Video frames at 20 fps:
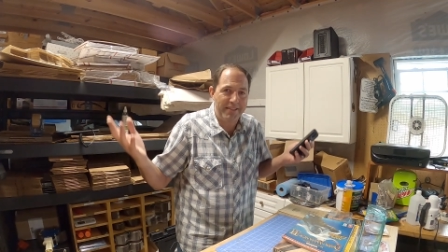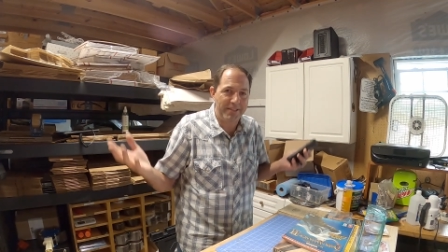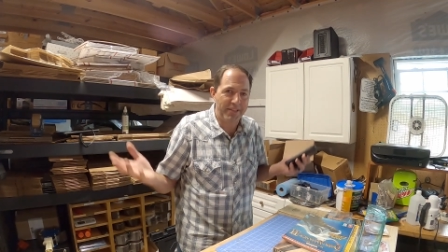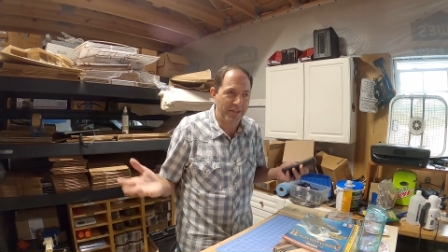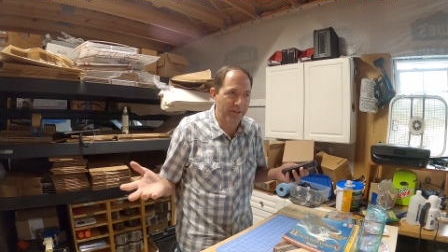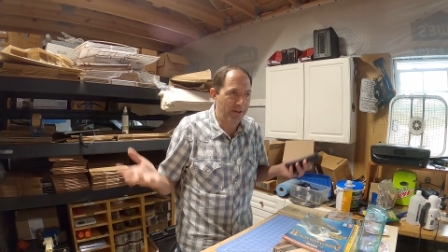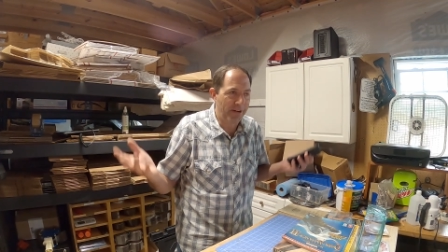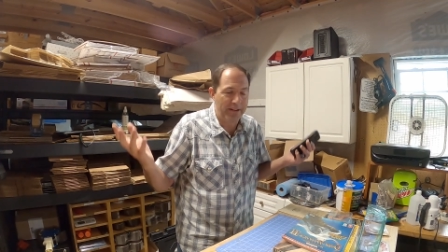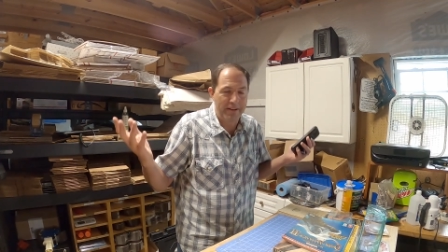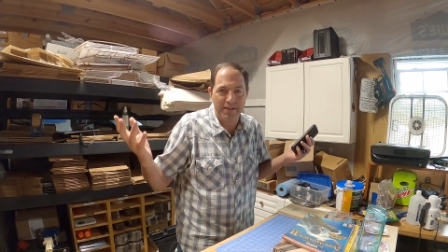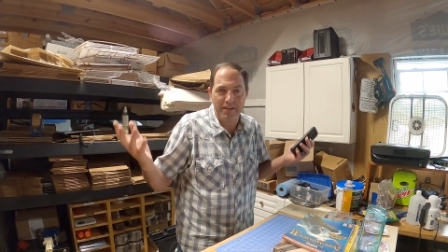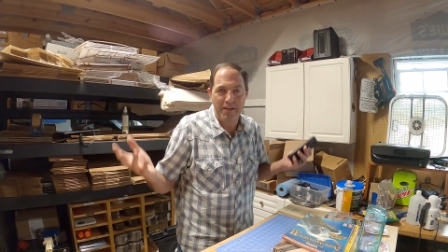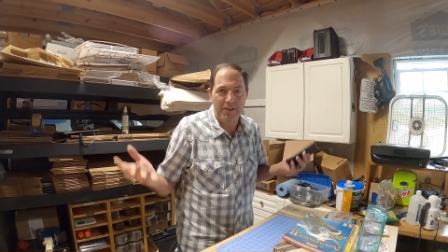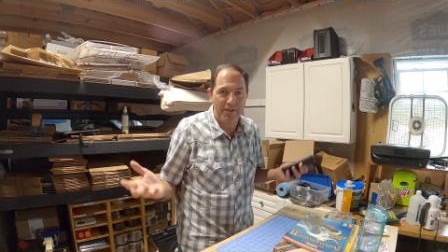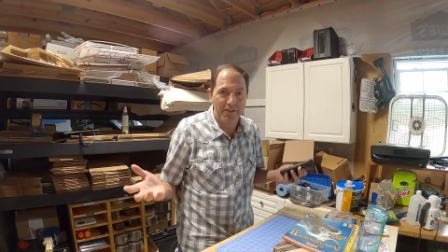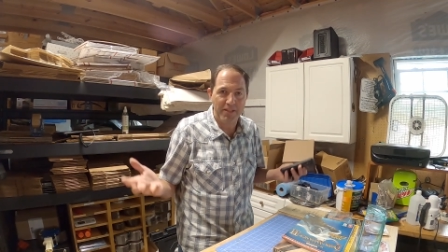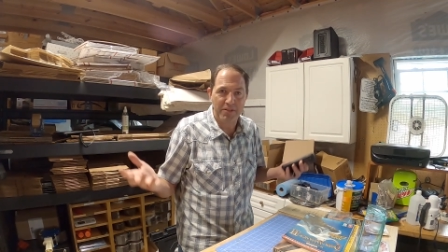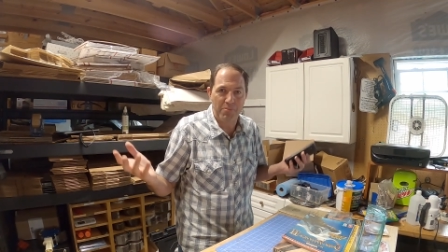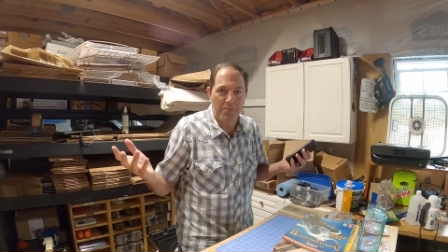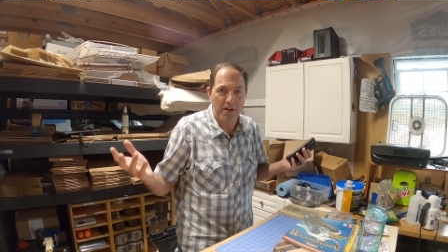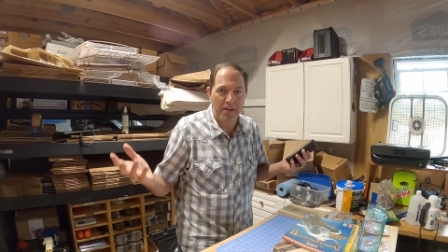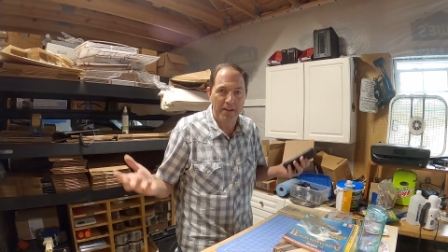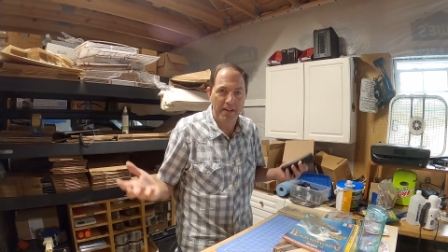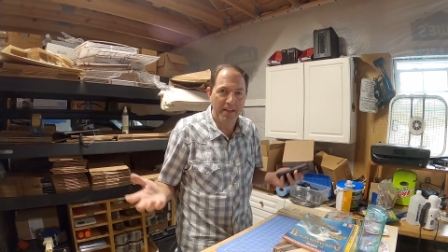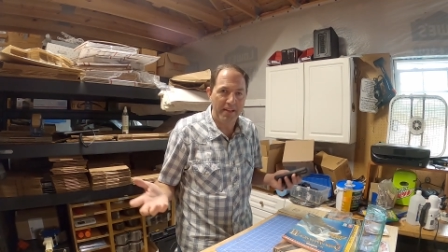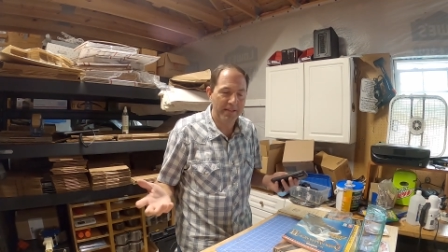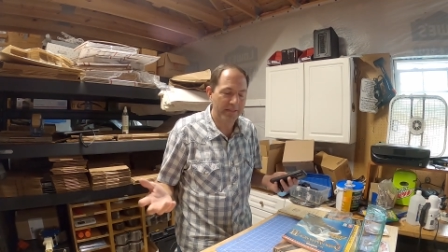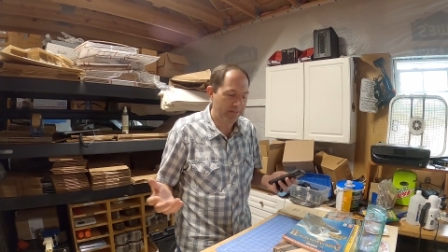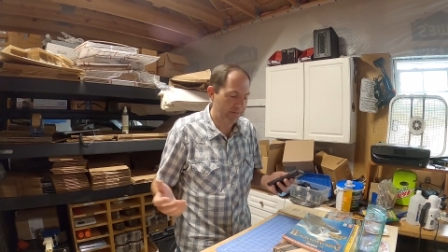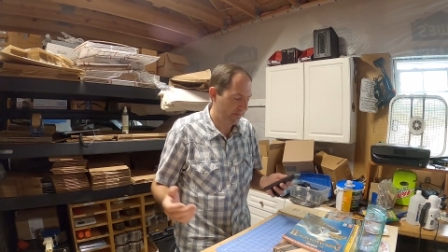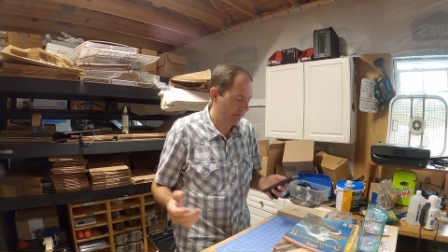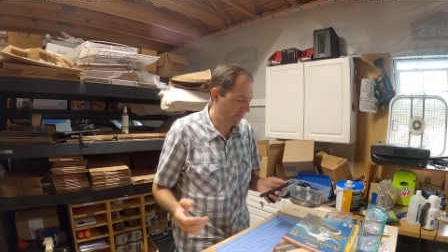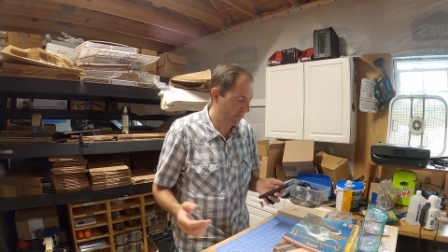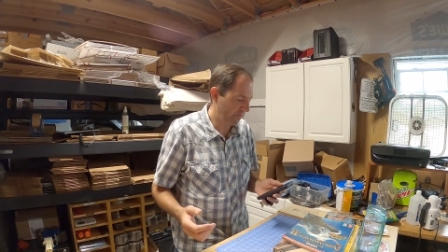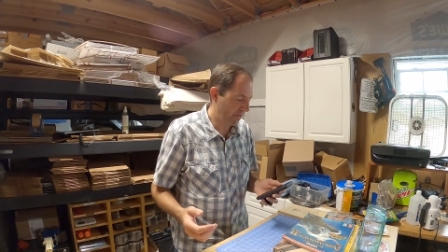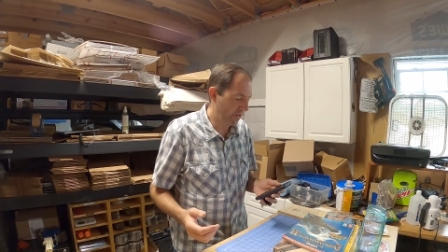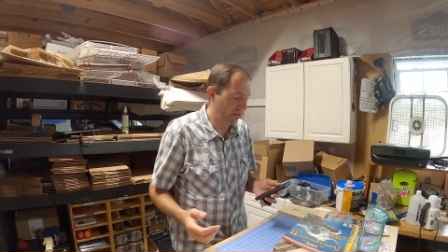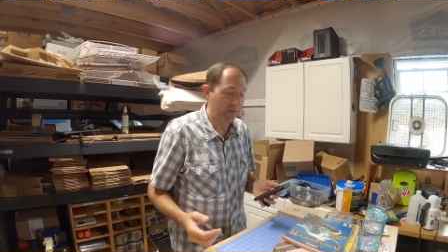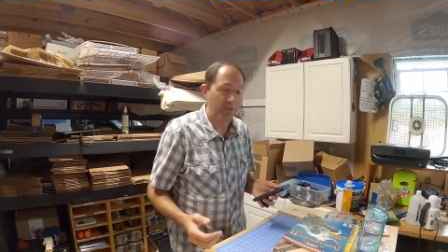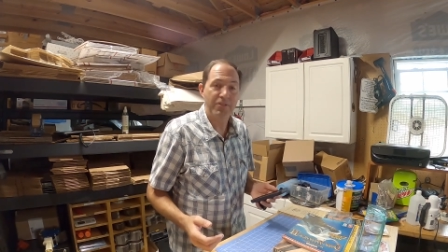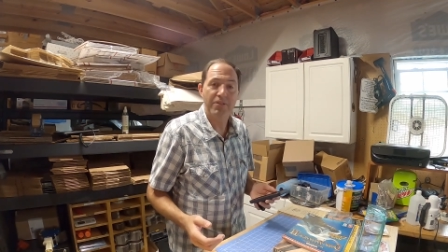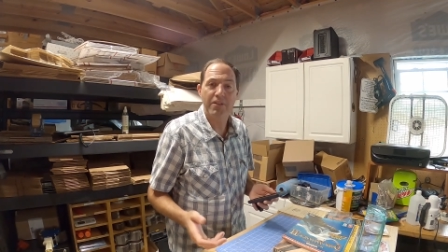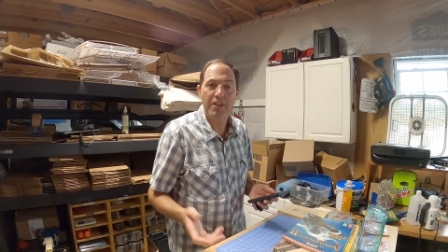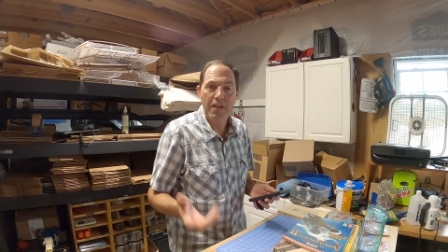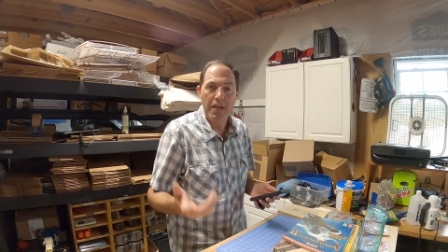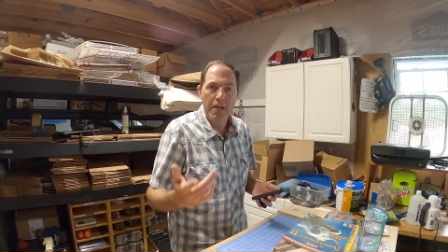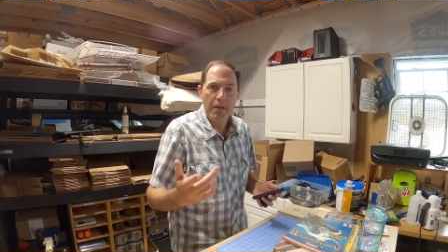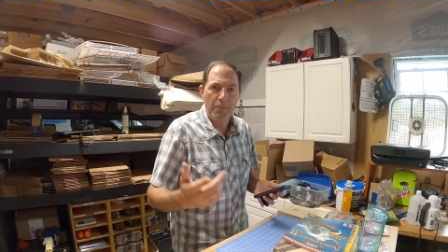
so I don't know, it's Monday, who knows.